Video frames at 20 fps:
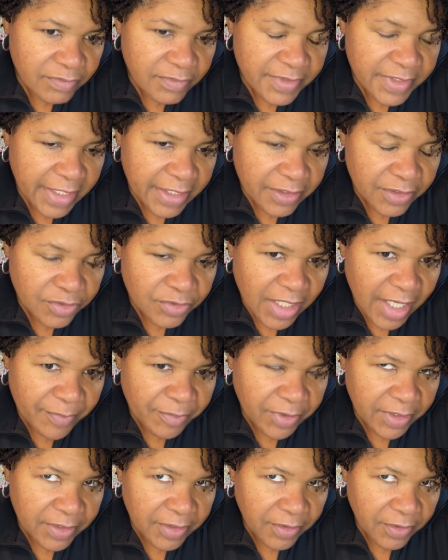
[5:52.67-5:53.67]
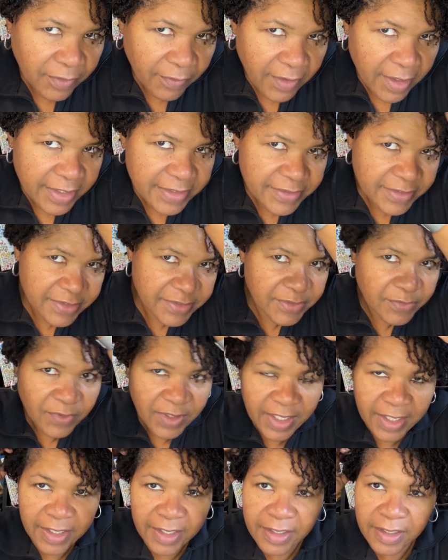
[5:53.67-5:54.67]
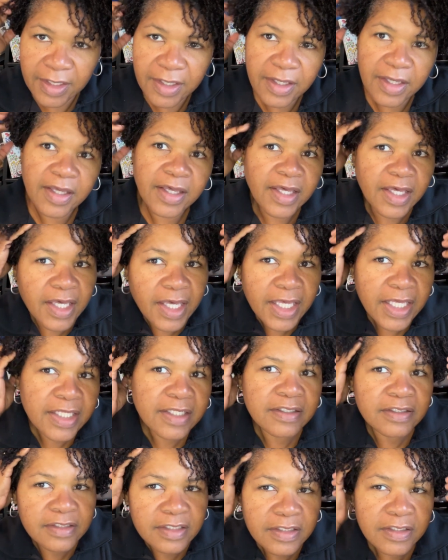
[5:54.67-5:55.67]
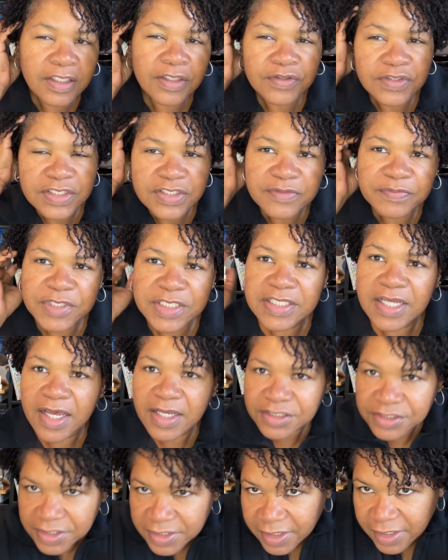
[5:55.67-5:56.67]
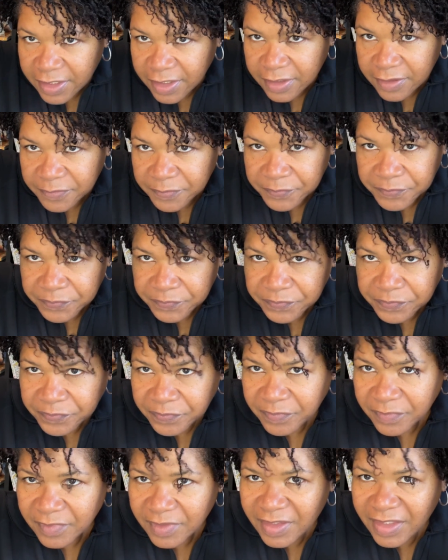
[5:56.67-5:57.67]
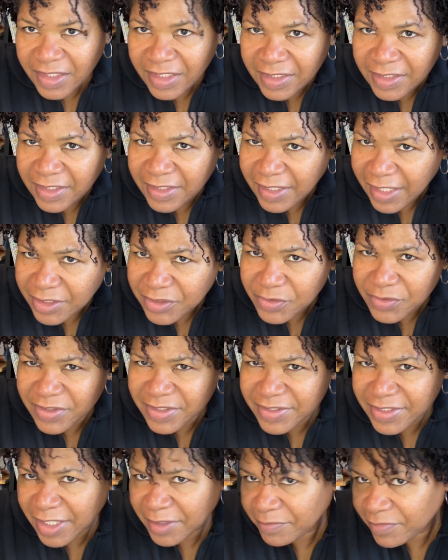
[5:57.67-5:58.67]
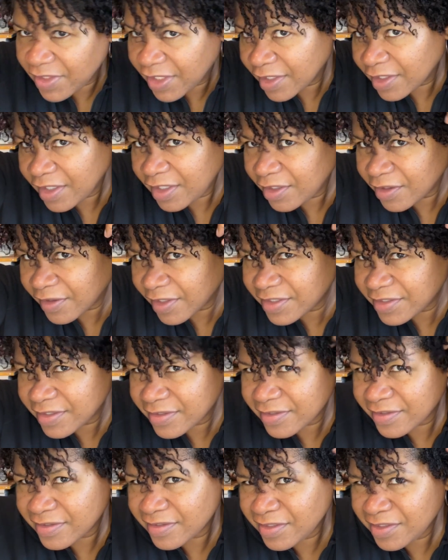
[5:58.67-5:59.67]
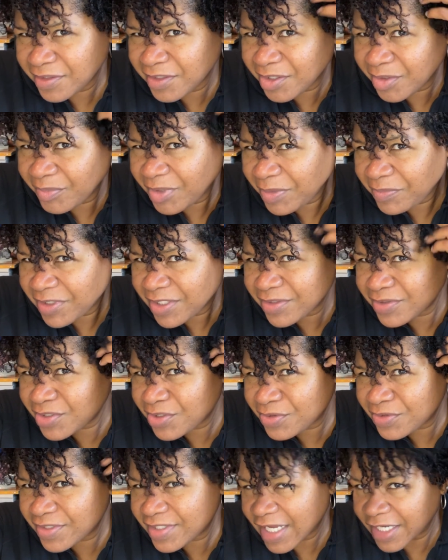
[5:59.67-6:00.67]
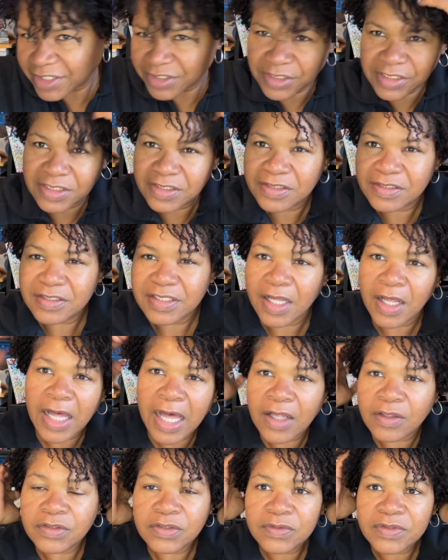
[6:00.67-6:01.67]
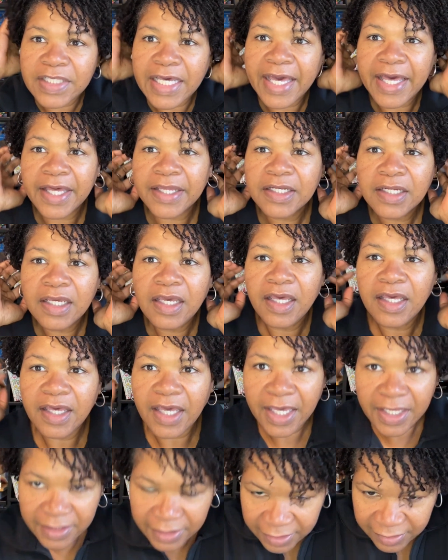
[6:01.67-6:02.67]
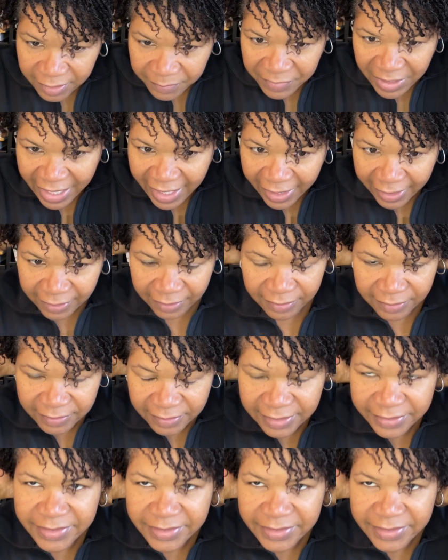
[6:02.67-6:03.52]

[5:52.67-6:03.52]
take the dropper and go across this way and, just massage it in. And then I do the same thing here. I just, maybe two sections, I'll do that. And in the back, the